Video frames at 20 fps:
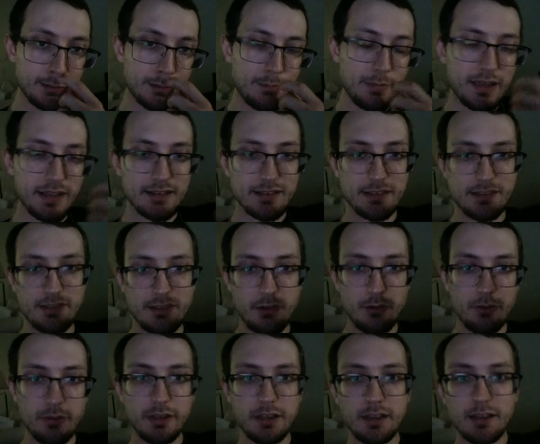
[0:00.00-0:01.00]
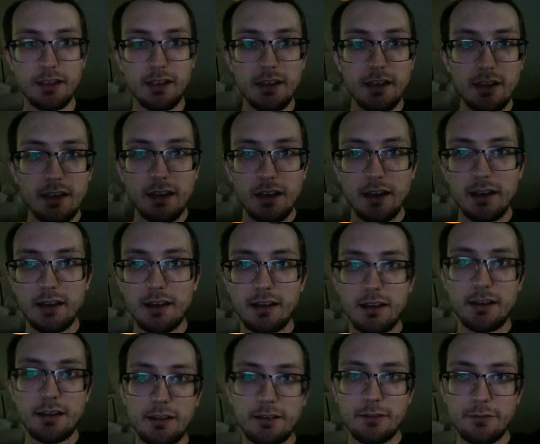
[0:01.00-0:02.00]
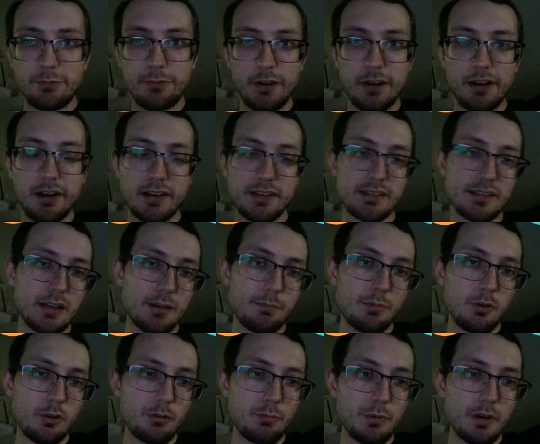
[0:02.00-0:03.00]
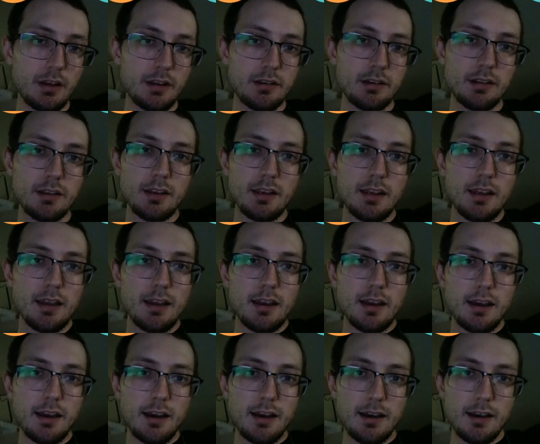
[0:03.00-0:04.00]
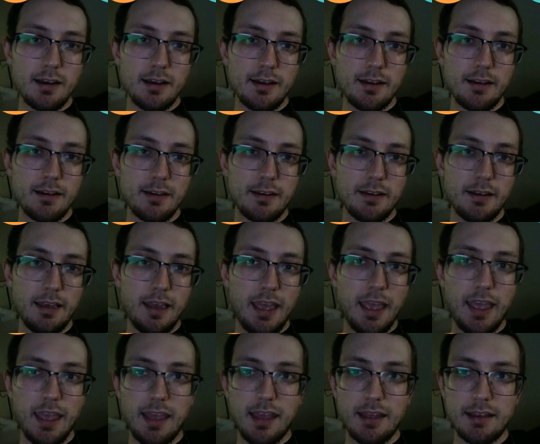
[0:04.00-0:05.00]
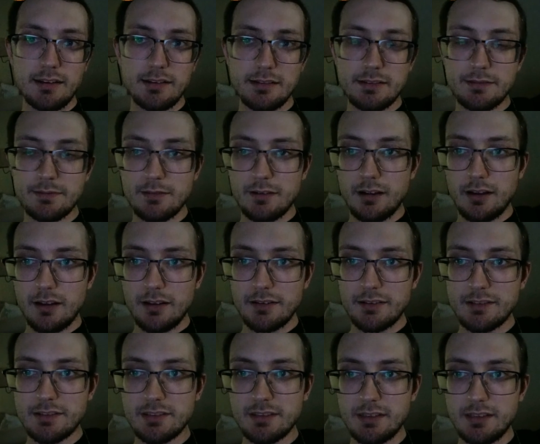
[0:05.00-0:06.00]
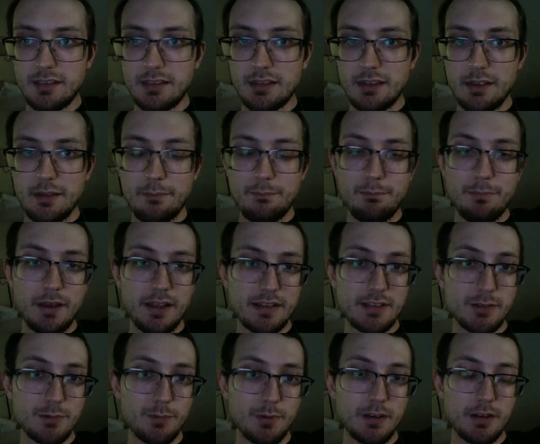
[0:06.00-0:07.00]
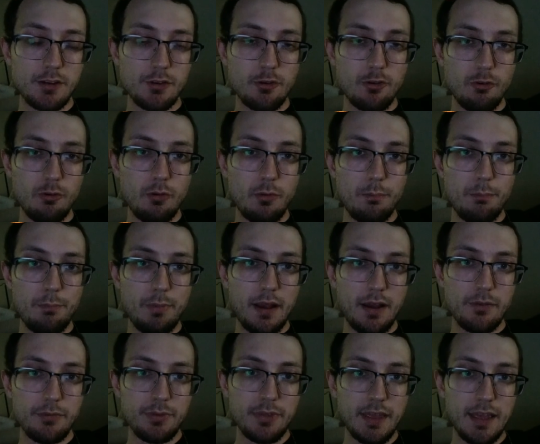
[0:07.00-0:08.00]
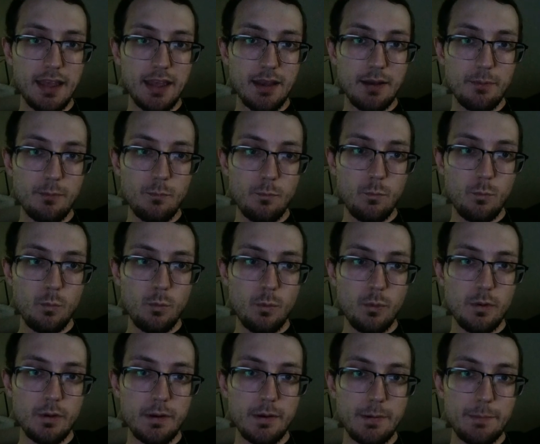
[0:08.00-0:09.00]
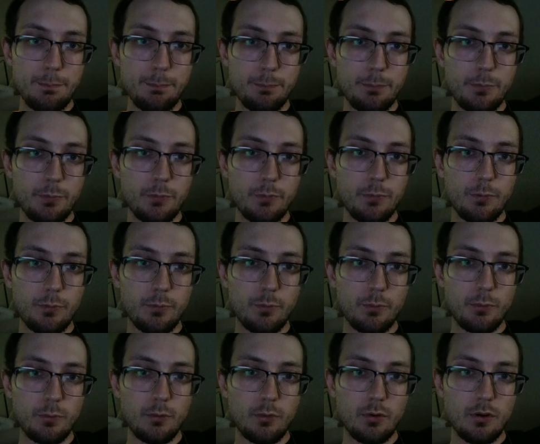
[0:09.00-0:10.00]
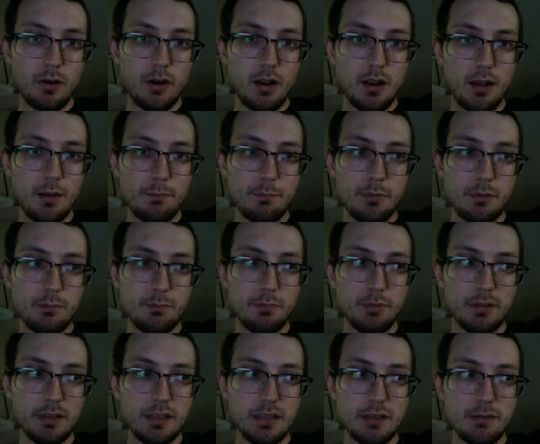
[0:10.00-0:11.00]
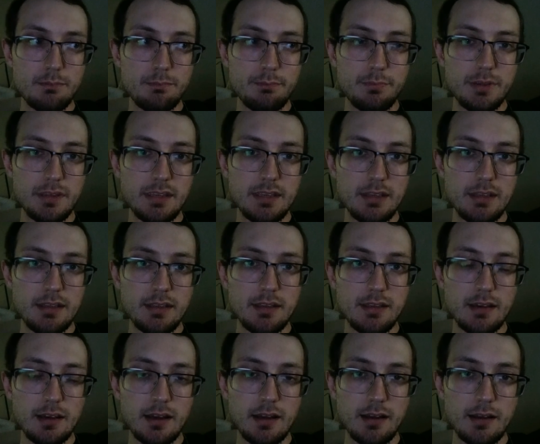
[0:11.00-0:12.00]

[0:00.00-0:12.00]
Darmanitan's the only fire ice type Pokemon. And honestly, the best way to go about that would probably be,